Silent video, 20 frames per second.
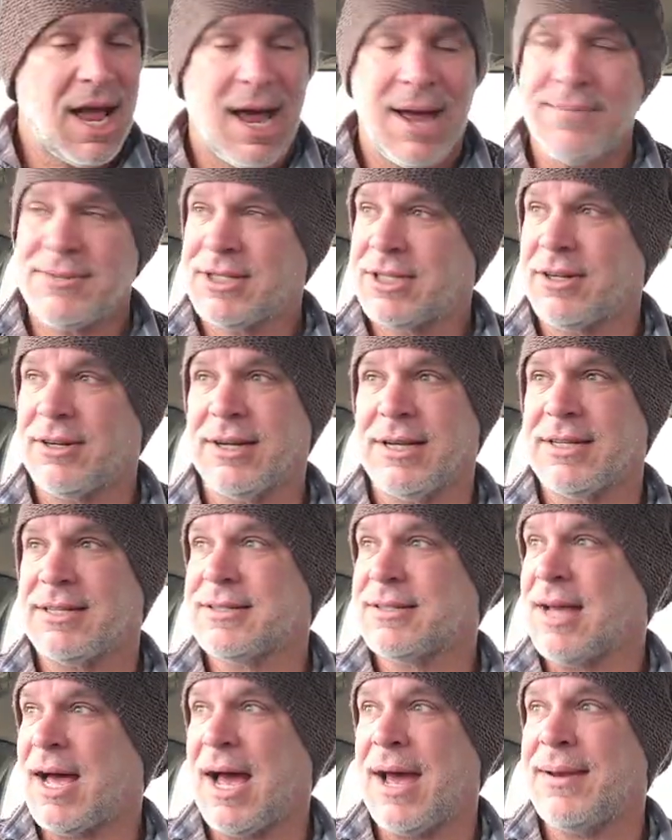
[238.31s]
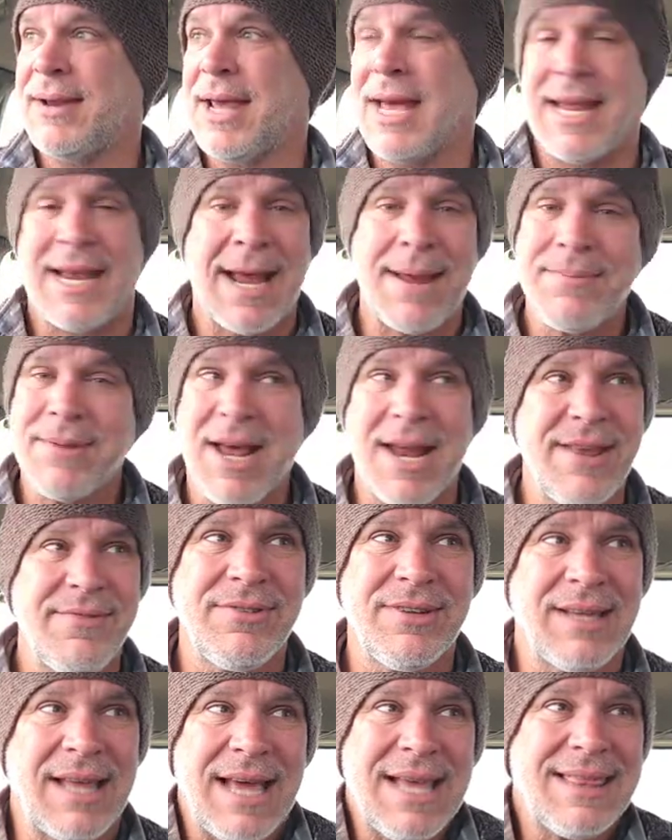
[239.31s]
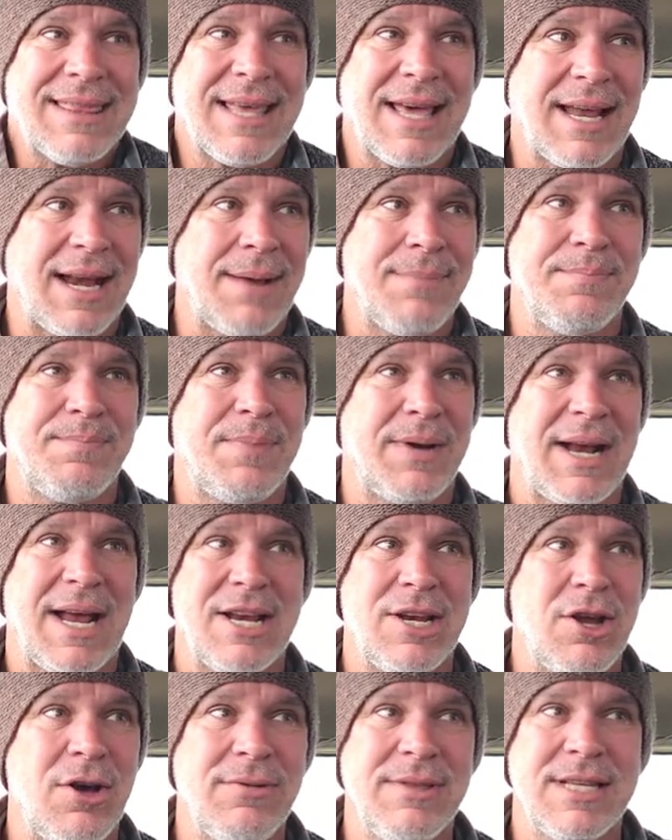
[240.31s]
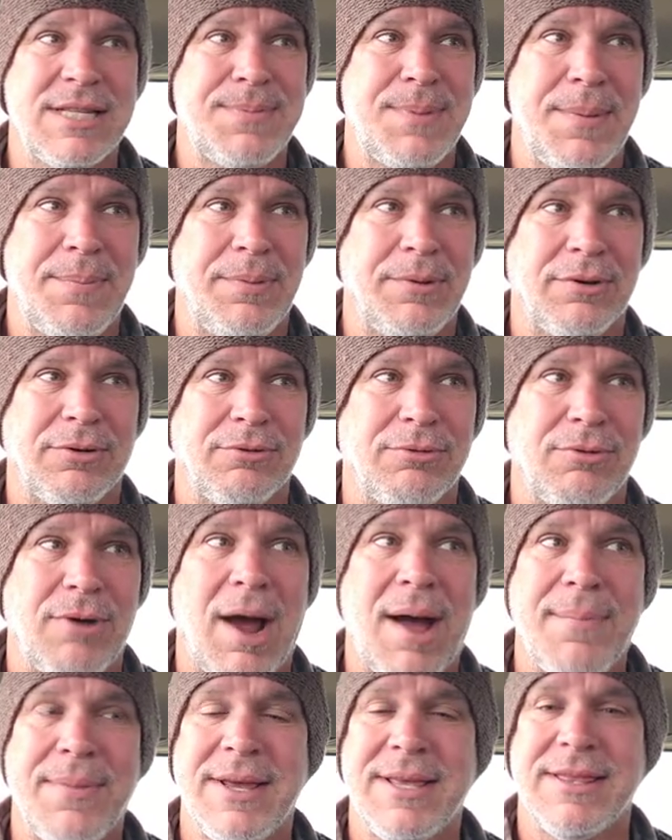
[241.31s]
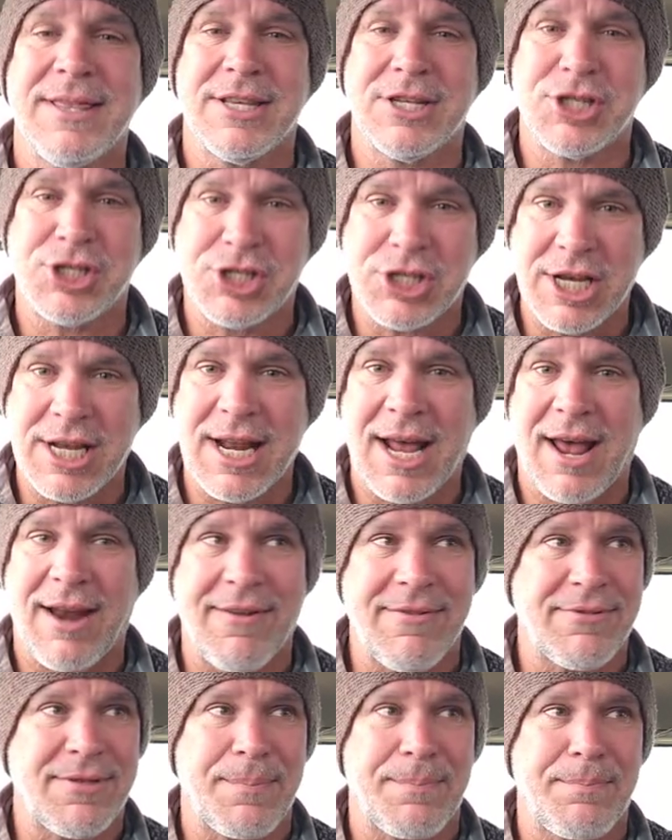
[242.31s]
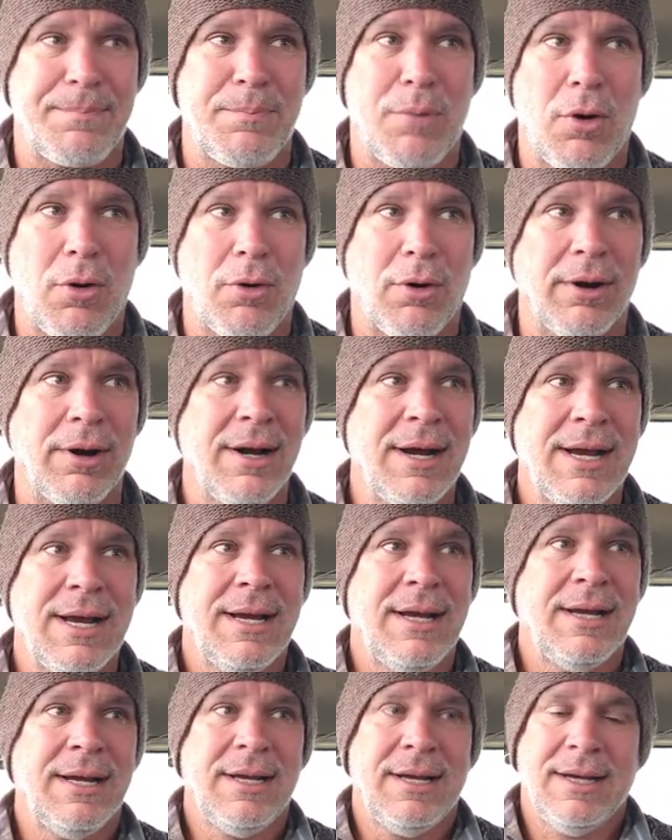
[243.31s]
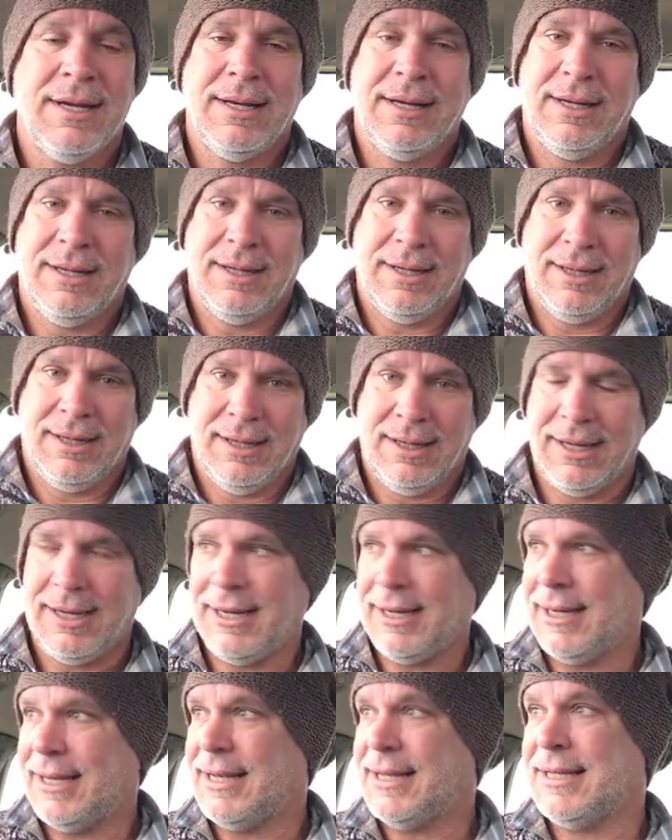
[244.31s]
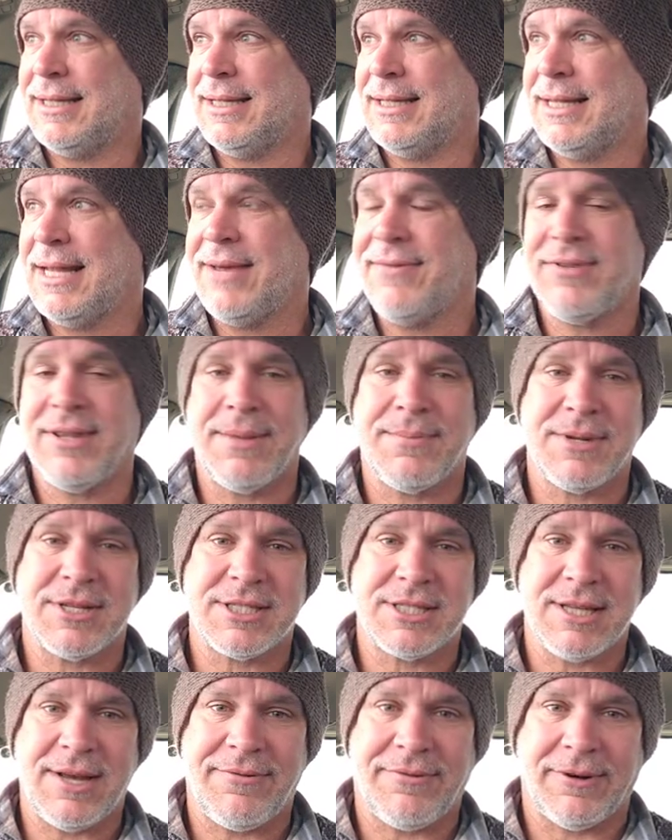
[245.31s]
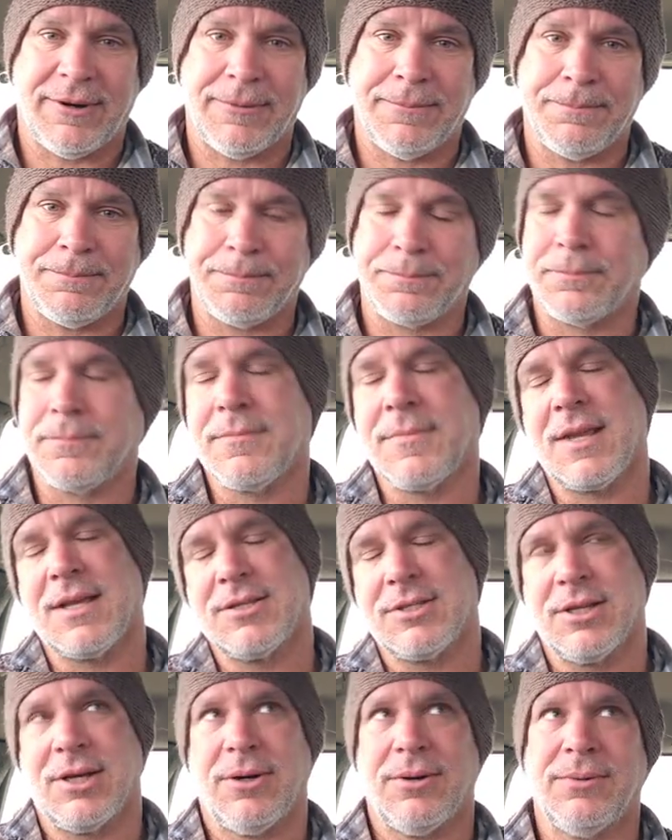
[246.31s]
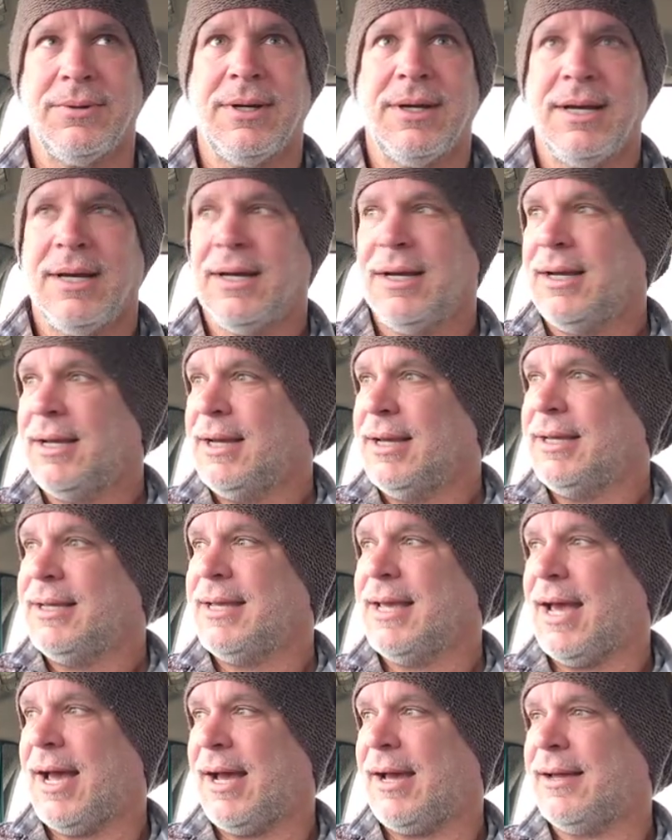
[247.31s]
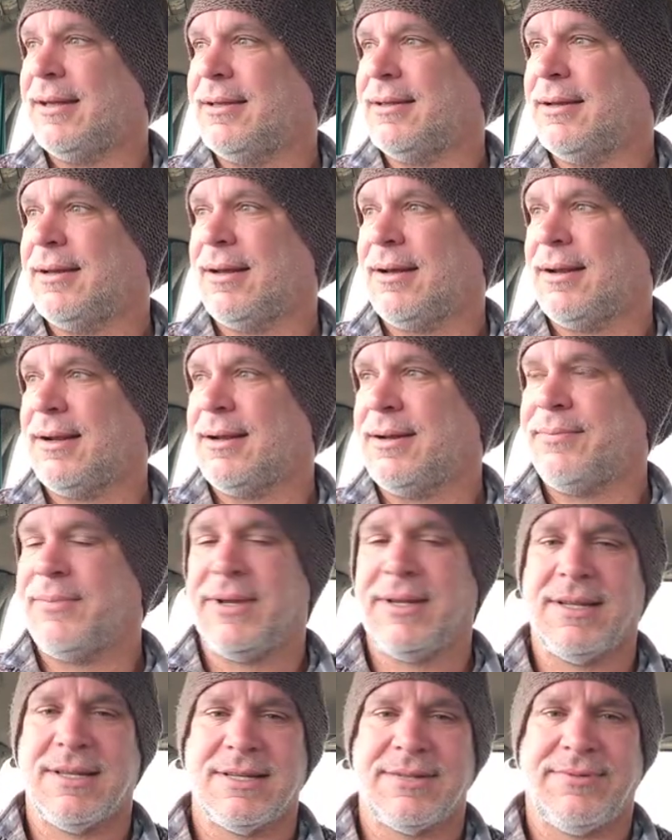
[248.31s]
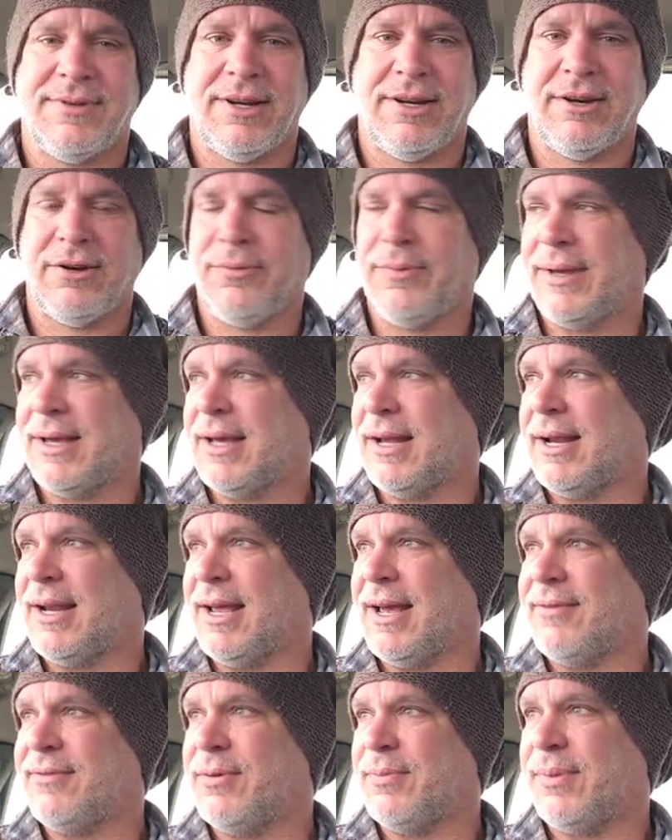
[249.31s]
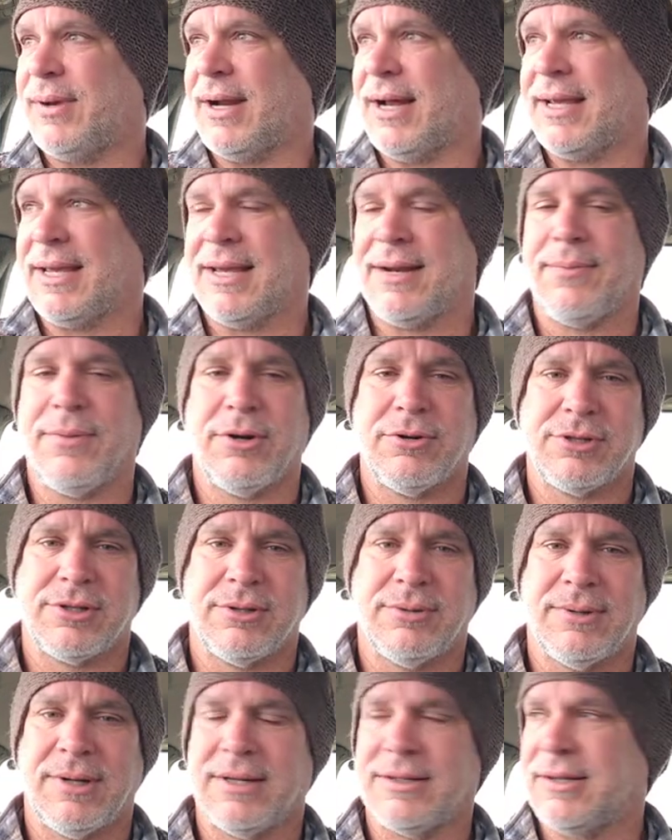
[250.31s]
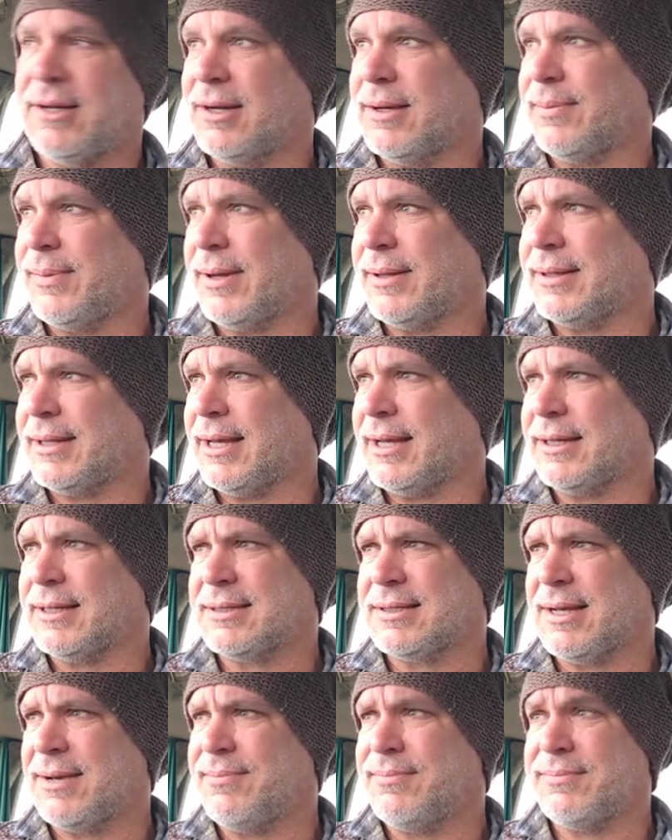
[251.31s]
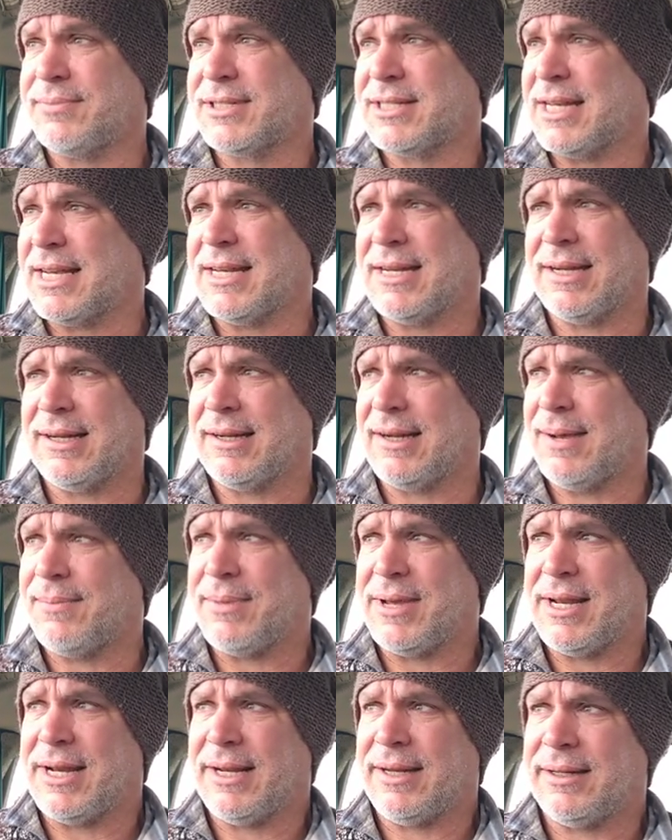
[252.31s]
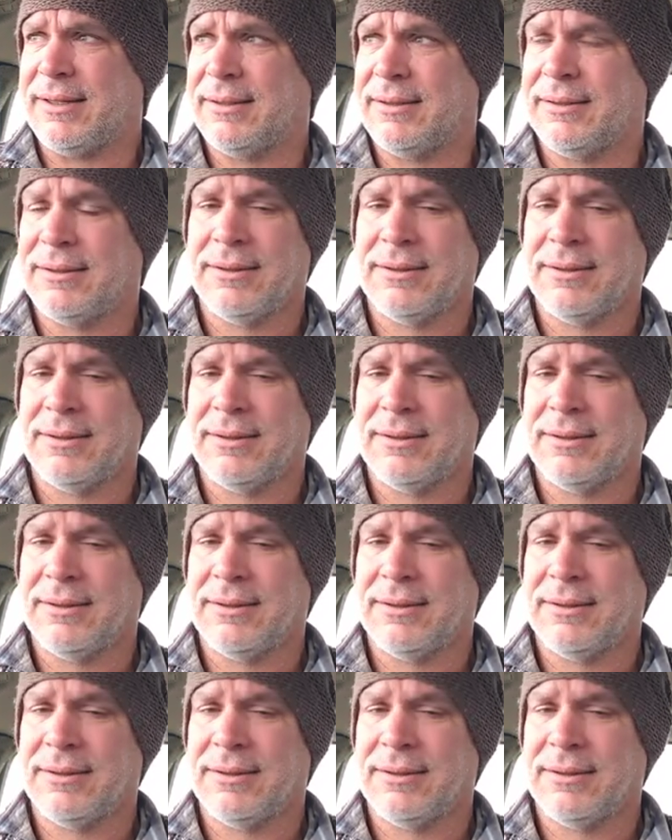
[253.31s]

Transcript: I'm serious, and I'm even like that. But I know these people are robbing the shit out of the poor and leaving them to suffer. So, yeah, I didn't mean this video to be kind of heavy, but I get emotional when I talk about that, because I'm seeing it. I'm in it.